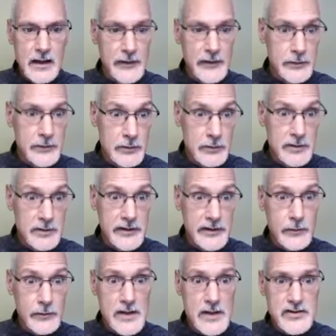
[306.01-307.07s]
As we do in
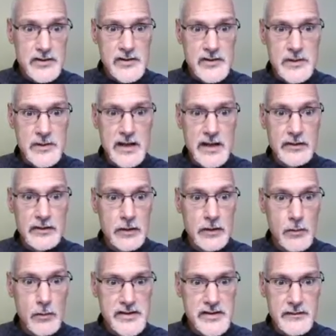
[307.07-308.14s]
these questions, we take the
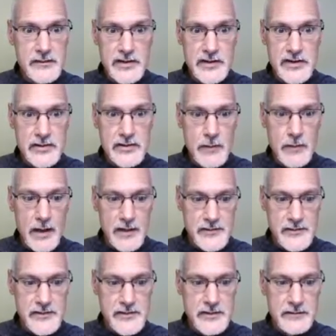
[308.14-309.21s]
lowest of these two
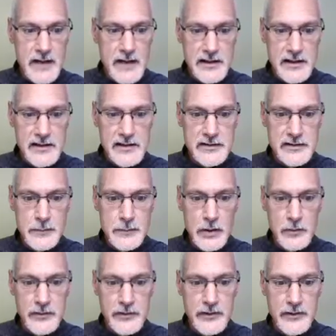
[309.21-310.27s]
answers and divide it into
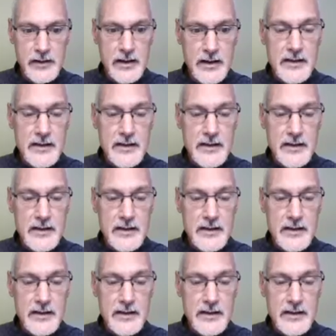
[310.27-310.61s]
both.